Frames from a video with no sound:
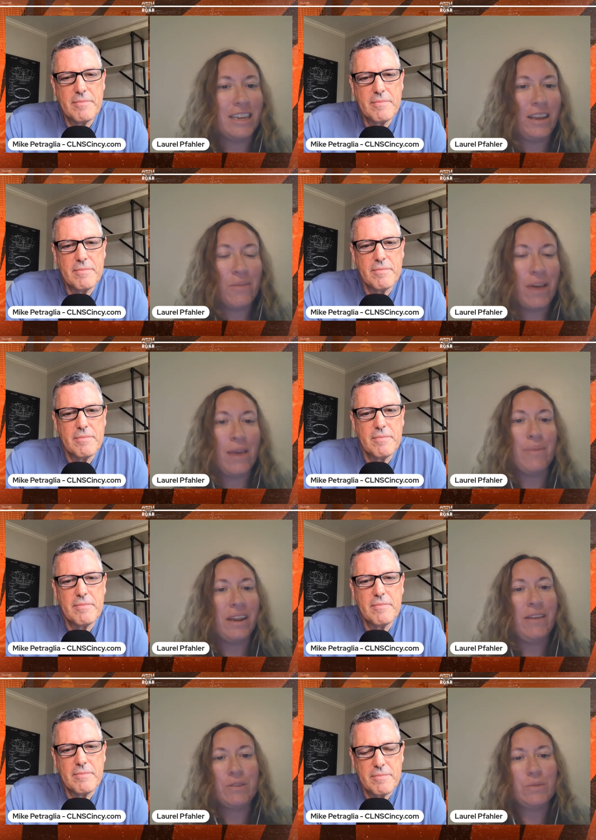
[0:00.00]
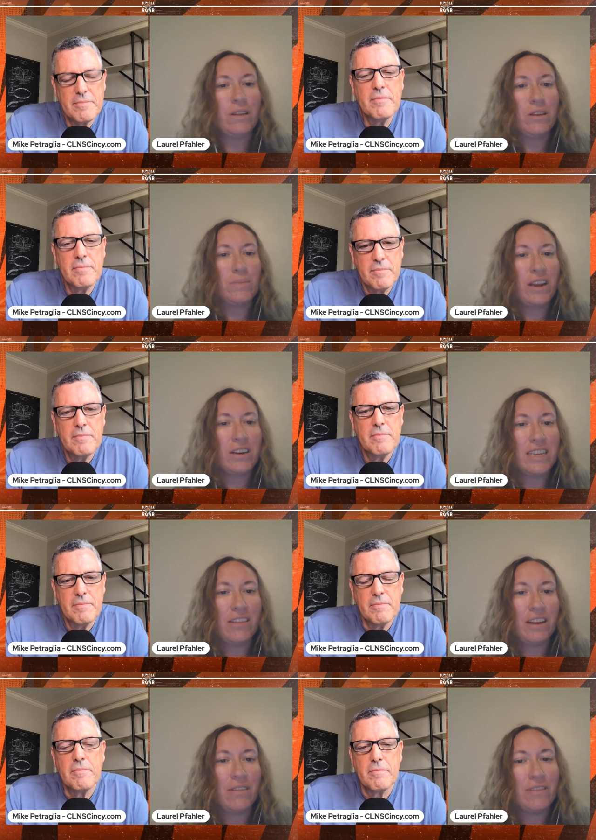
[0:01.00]
Speaker 1: anyway, but he was one of those players out
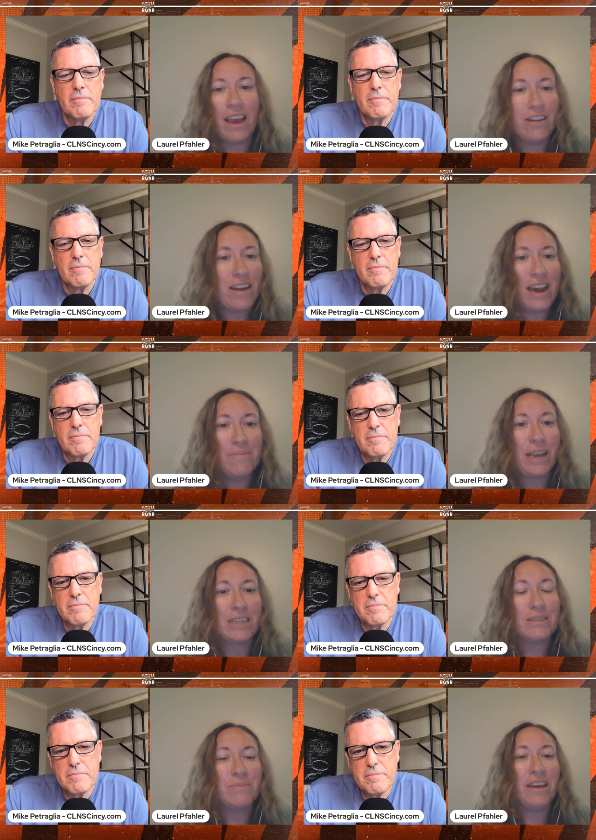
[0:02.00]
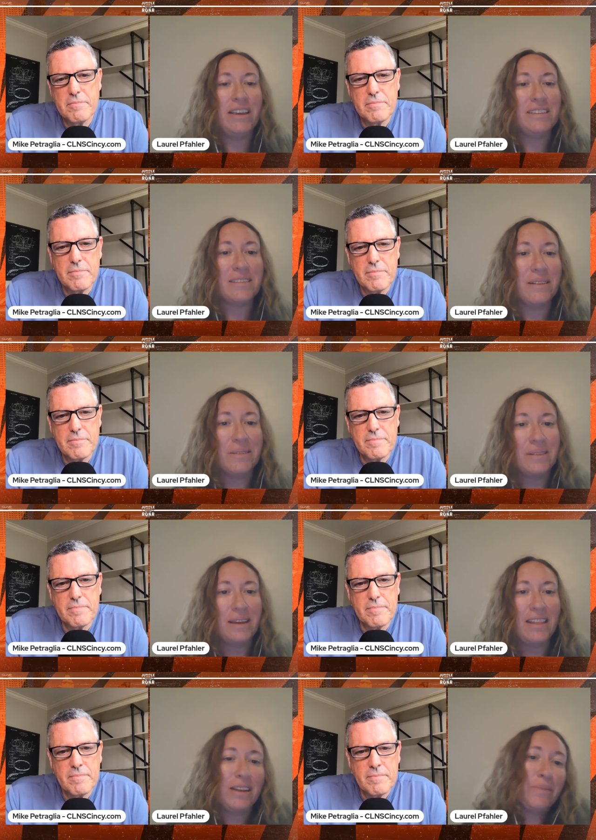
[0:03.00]
there flying around making some plays. So
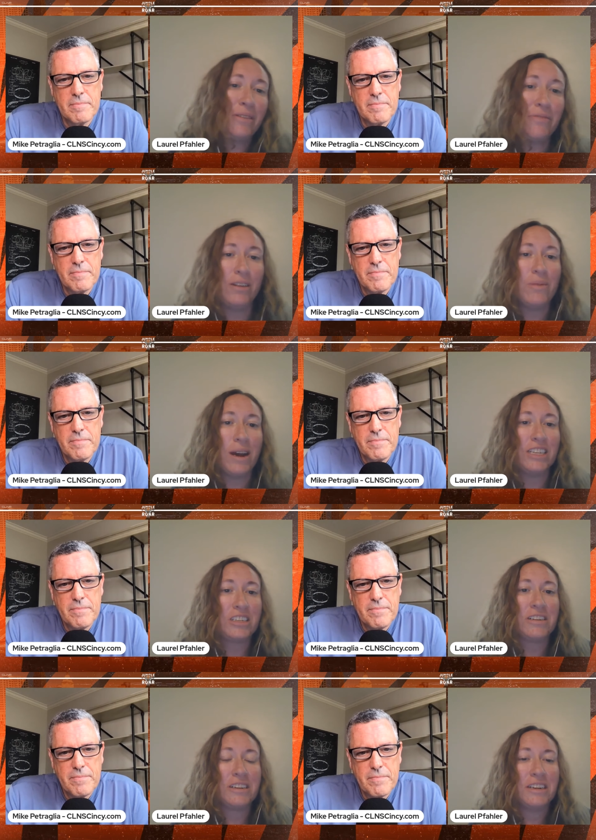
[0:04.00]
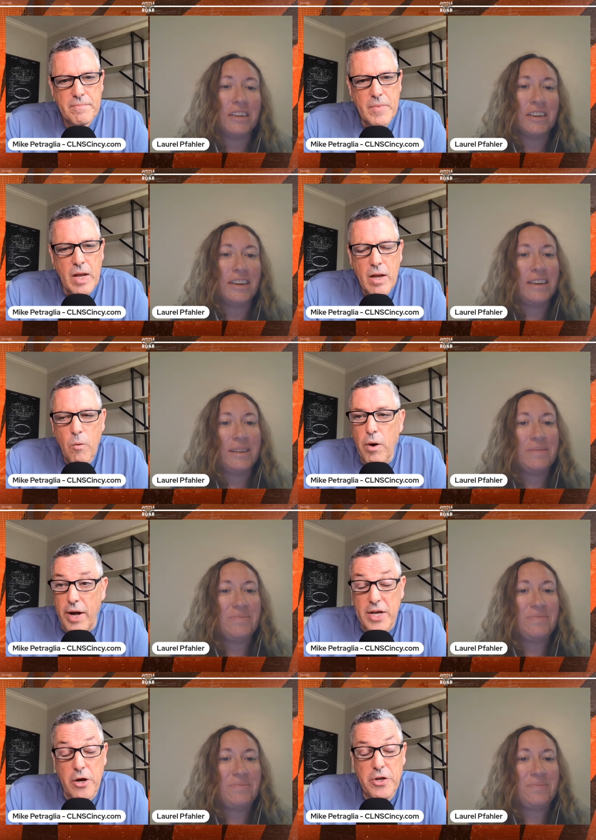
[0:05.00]
I think it'll be fun to watch.
Speaker 2: Well,
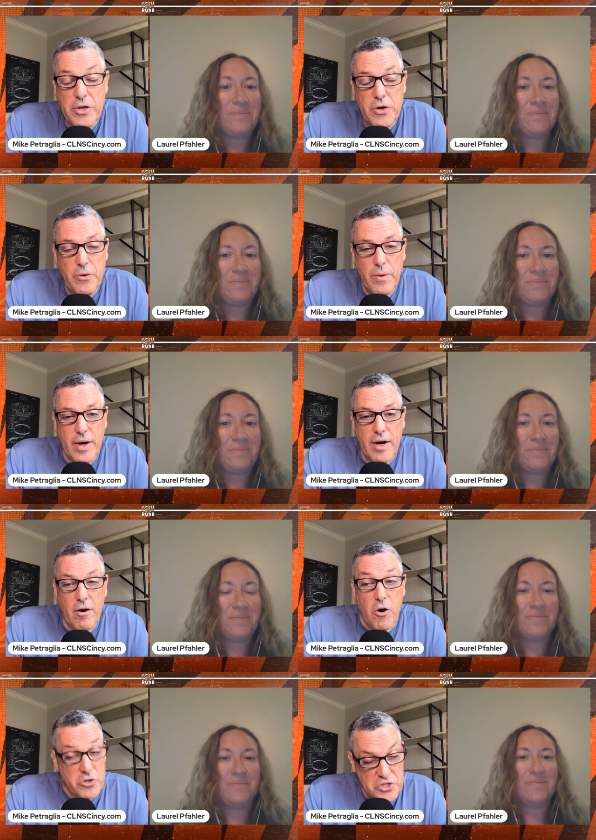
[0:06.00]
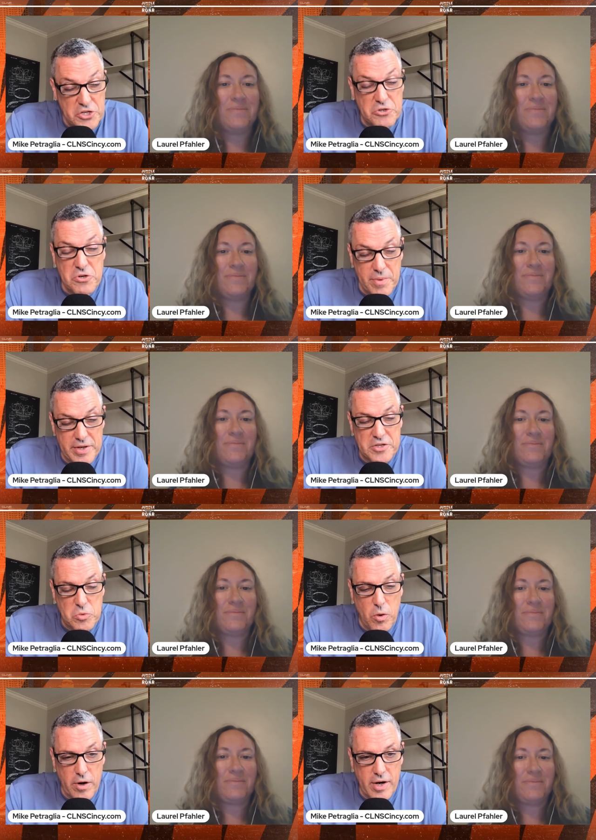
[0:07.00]
I know you do uh, also tremendous
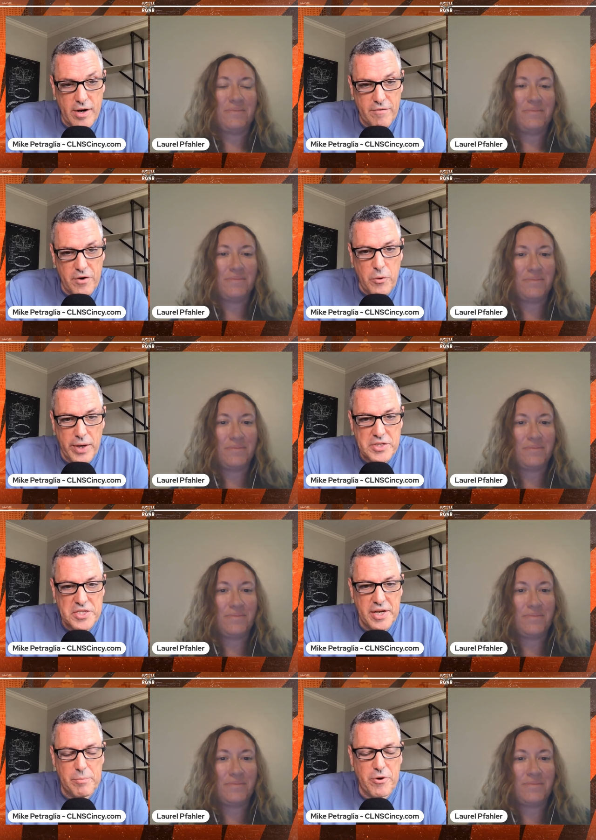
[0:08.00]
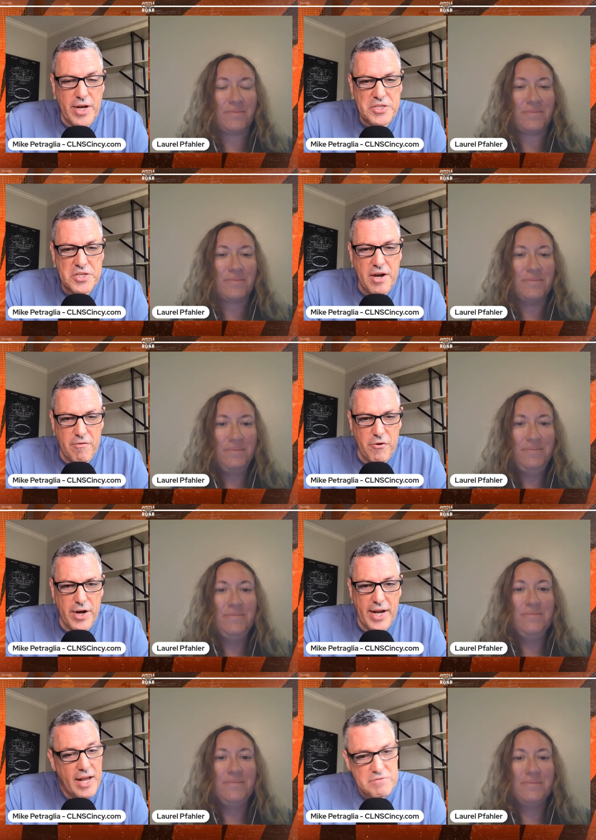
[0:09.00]
work for Queen City Press
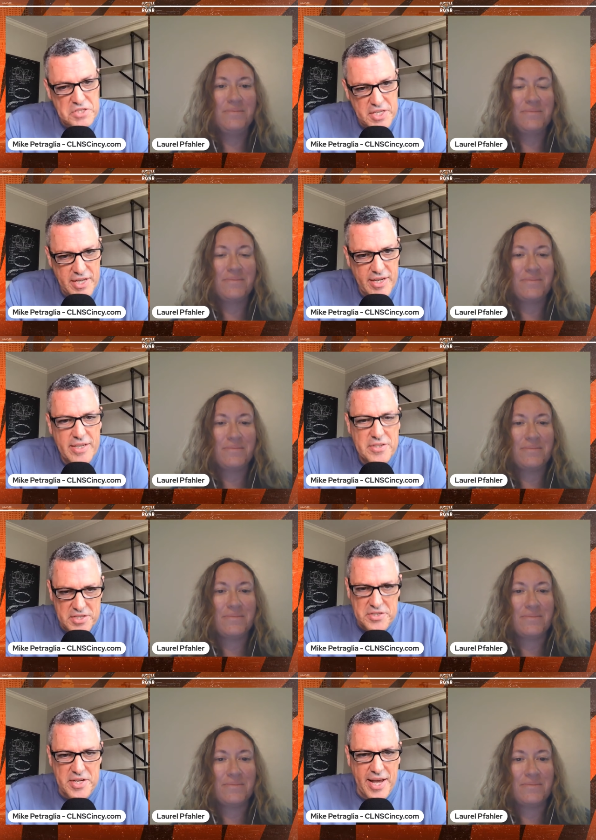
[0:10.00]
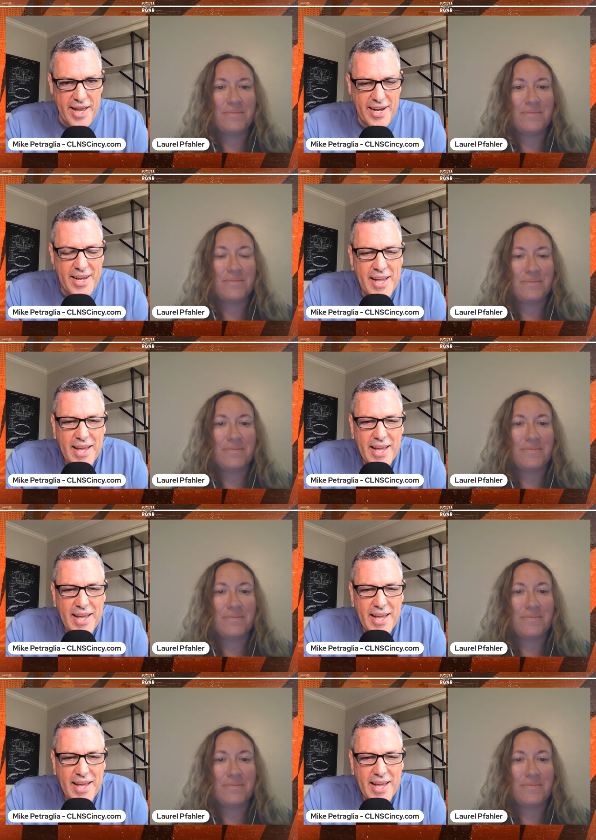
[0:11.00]
covering FC Cincinnati,